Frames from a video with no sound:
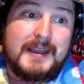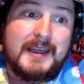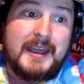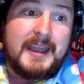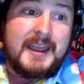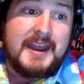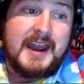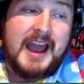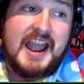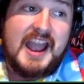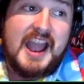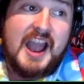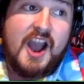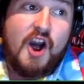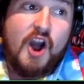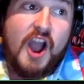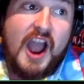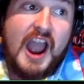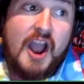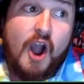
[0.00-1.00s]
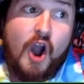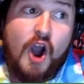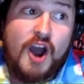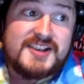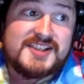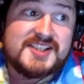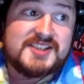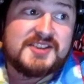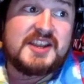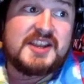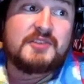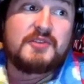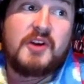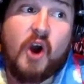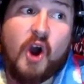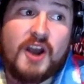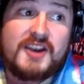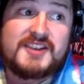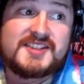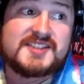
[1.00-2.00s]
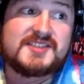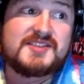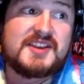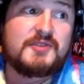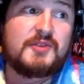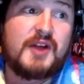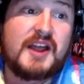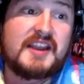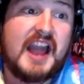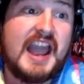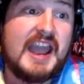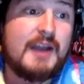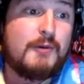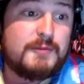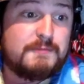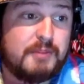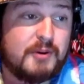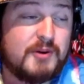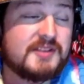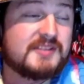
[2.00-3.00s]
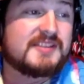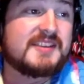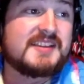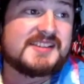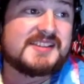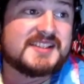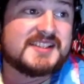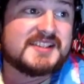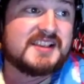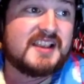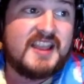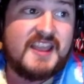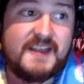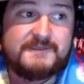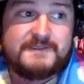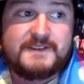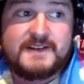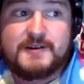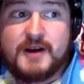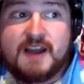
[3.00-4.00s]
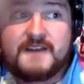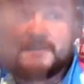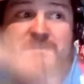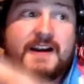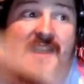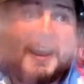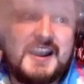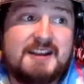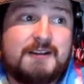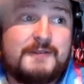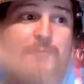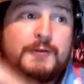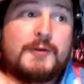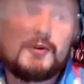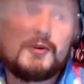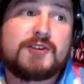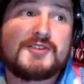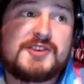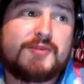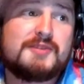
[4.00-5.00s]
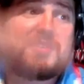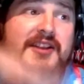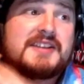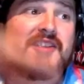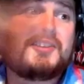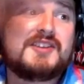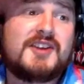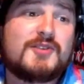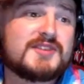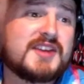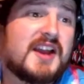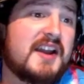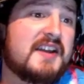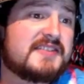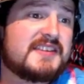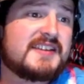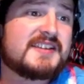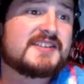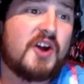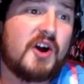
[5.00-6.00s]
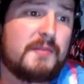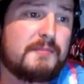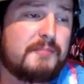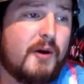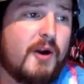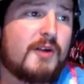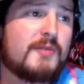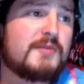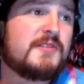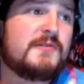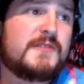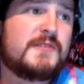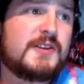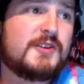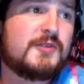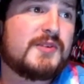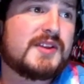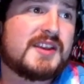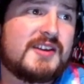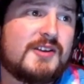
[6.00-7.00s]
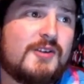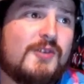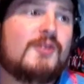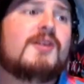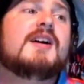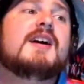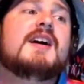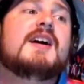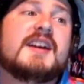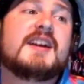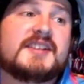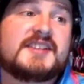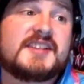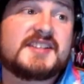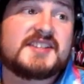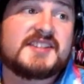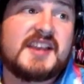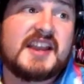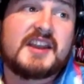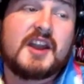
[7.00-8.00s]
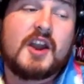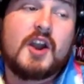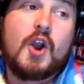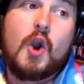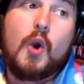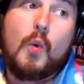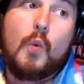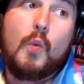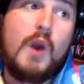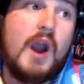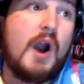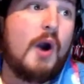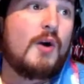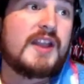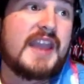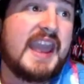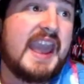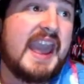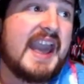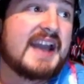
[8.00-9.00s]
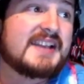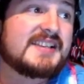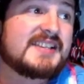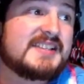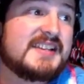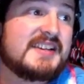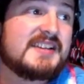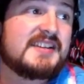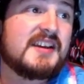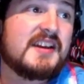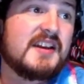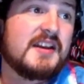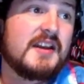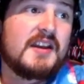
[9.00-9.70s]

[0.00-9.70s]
and I I honestly honestly like I would put this, if I if I if we weren't doing, like, the no tie things, on par with A View to a Kill, because it's, like, well casted,